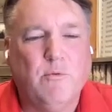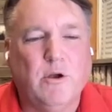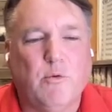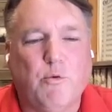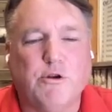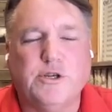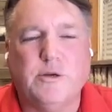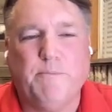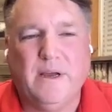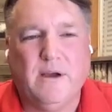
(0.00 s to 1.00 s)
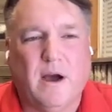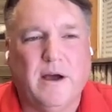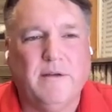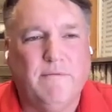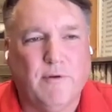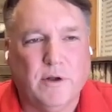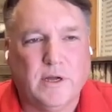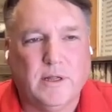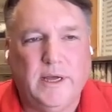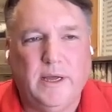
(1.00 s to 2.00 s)
We're worshiping God
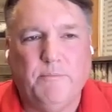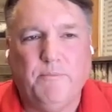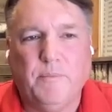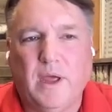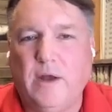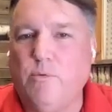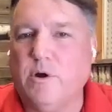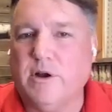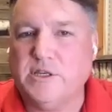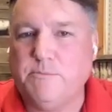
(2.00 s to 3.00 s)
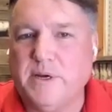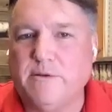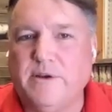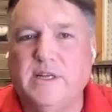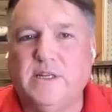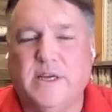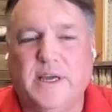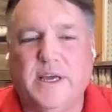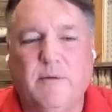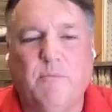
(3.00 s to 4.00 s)
vertically, and we're
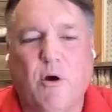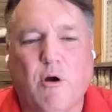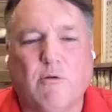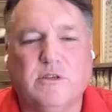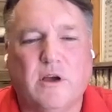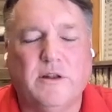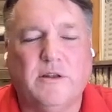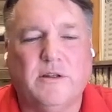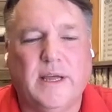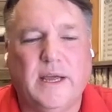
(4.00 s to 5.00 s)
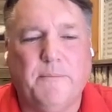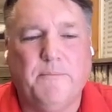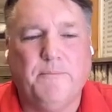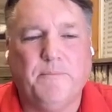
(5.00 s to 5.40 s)
experiencing Him horizontally.